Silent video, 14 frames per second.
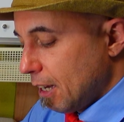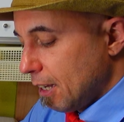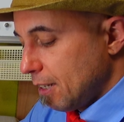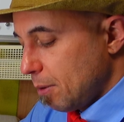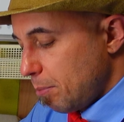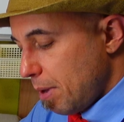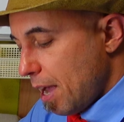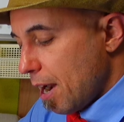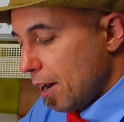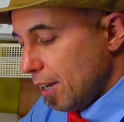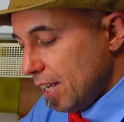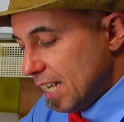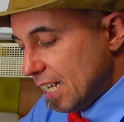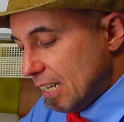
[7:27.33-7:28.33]
The bear
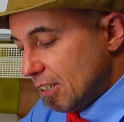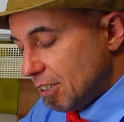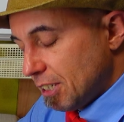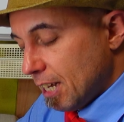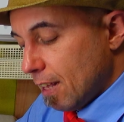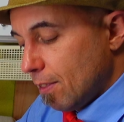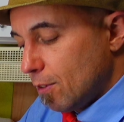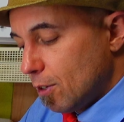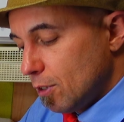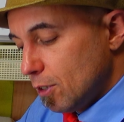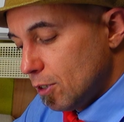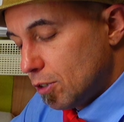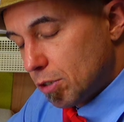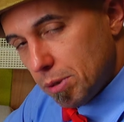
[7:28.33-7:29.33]
is under
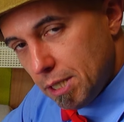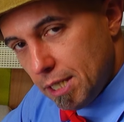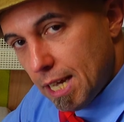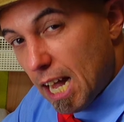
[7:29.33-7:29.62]
the tree.